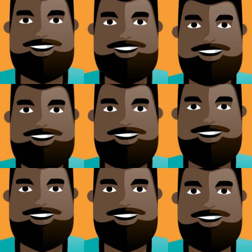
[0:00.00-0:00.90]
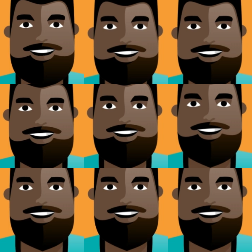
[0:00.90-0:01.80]
is suspected to have the
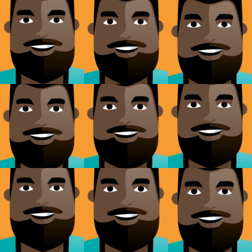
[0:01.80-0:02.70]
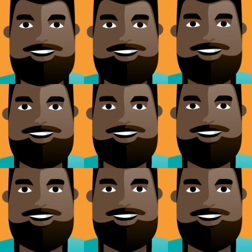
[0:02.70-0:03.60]
case. So I don't
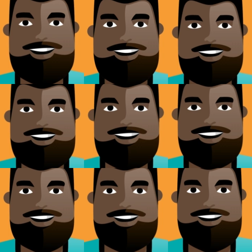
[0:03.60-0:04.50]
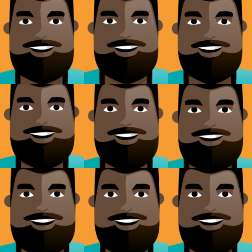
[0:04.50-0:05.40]
think that somebody would
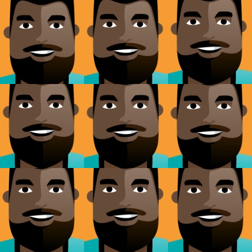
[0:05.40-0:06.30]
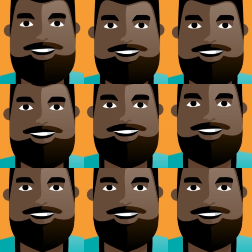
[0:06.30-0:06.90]
knowingly infect you. So